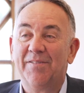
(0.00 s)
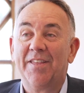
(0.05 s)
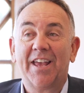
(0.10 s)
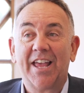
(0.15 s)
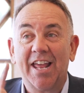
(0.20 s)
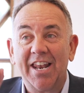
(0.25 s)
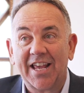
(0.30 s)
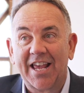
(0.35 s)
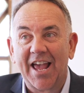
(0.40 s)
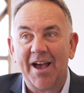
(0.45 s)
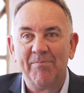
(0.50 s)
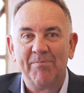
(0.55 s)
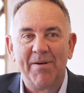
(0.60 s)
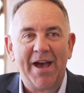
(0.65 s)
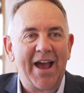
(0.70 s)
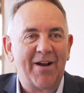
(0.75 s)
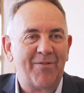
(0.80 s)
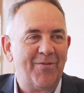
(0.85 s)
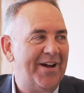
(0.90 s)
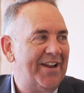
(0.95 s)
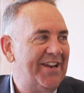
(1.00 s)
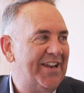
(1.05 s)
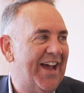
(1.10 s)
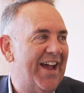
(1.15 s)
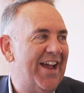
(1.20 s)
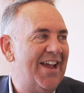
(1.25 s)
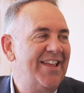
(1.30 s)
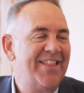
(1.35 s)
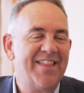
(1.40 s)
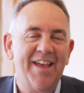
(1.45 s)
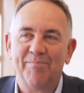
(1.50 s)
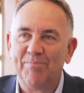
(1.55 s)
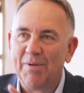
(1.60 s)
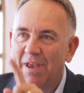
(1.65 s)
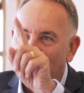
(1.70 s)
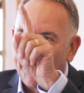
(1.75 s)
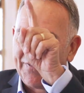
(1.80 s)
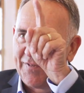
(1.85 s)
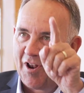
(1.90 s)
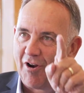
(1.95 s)
They're going to come back one day. That
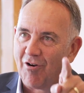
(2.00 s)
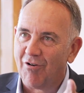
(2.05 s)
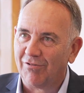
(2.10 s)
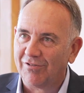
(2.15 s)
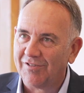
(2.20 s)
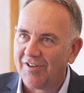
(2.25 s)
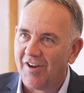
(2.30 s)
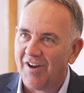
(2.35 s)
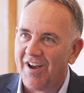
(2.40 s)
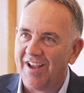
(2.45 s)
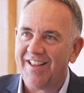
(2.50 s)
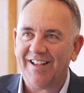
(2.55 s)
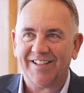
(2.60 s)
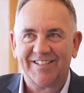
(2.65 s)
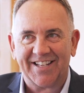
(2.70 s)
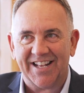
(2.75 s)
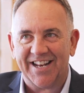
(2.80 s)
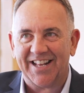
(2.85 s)
big floral tie, it's